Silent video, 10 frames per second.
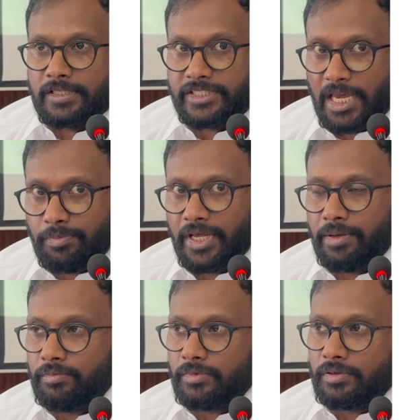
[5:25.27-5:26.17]
Same
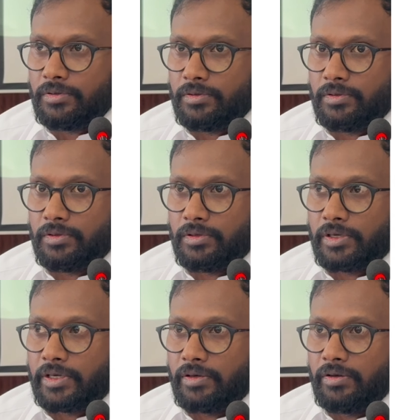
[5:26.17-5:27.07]
time,
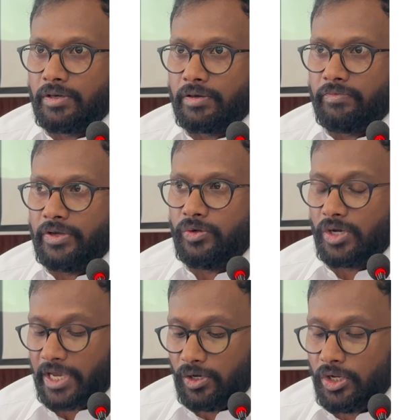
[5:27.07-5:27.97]
when you
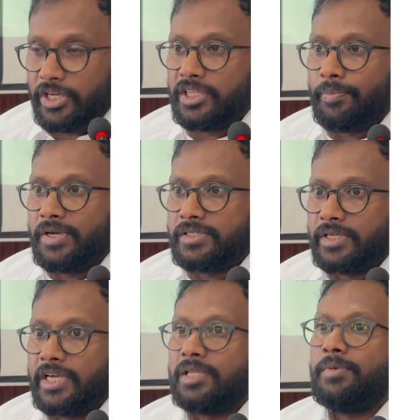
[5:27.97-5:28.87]
are cannulating the
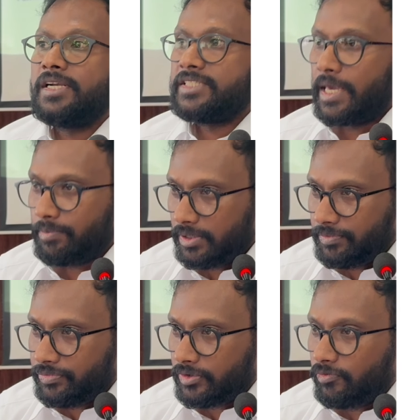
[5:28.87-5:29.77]
patient, get the blood sample
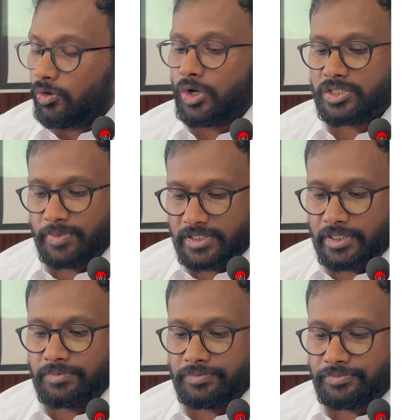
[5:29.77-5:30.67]
for
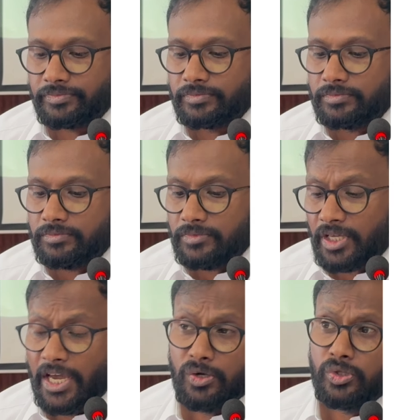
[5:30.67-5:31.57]
cosmetic.
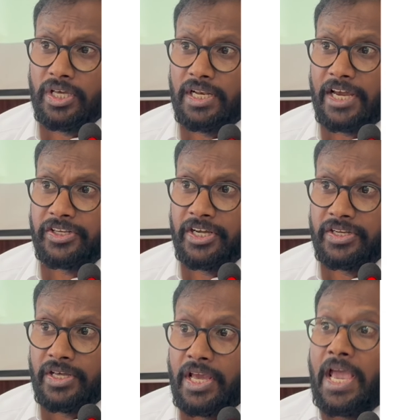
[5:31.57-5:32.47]
And do the
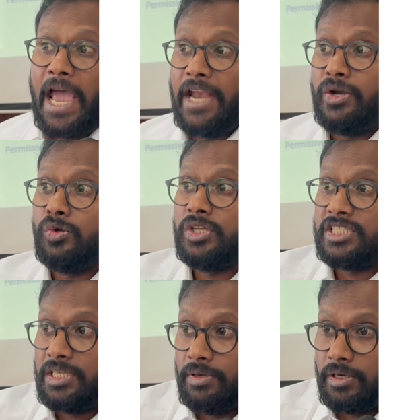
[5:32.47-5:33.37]
lactate and do the
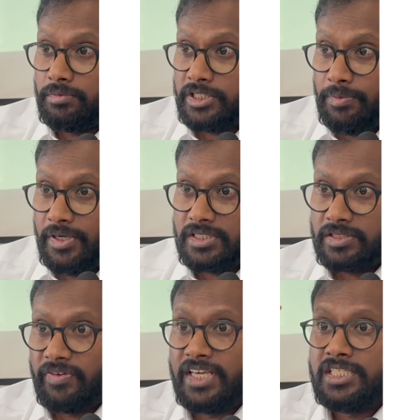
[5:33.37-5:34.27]

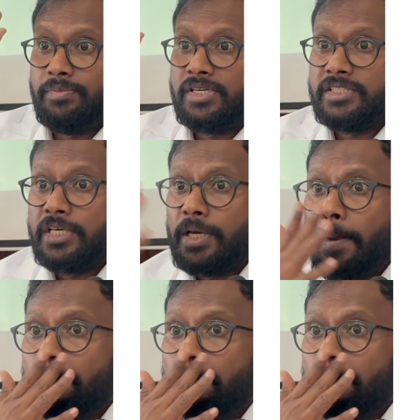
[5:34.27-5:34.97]
CBS. Why CBS here?